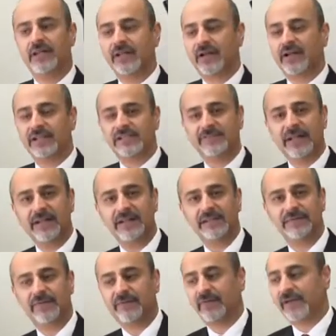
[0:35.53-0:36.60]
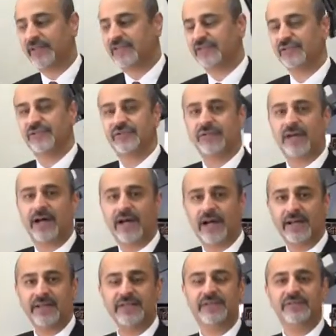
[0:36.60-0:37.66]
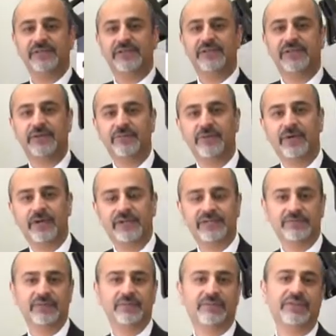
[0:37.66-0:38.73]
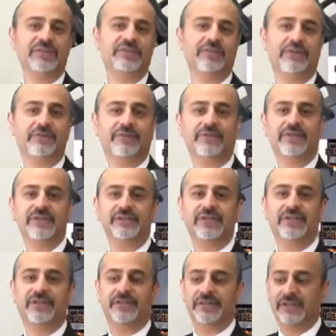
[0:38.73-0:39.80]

Cosmetics provides you the highest return possible per square footage on,